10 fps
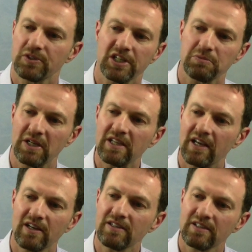don't touch my
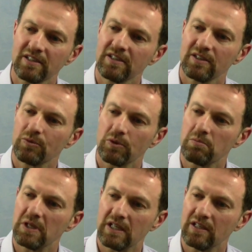data,
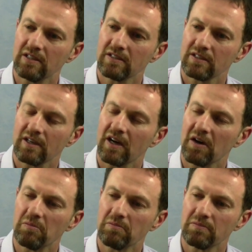would be,
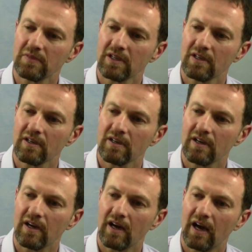
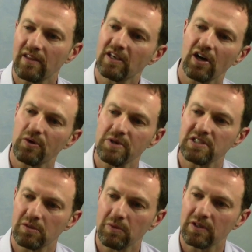I think,
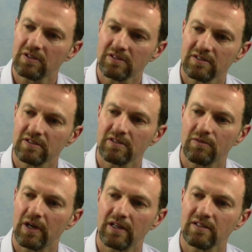unreasonable,
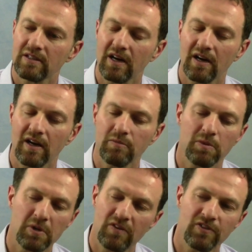right? I'm
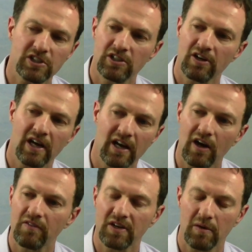the beneficiary, I
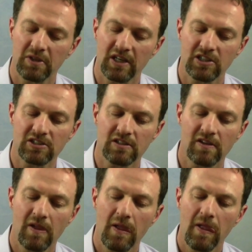now have an obligation.
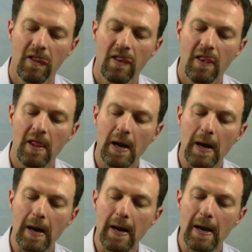
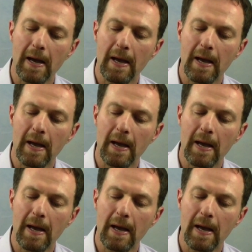But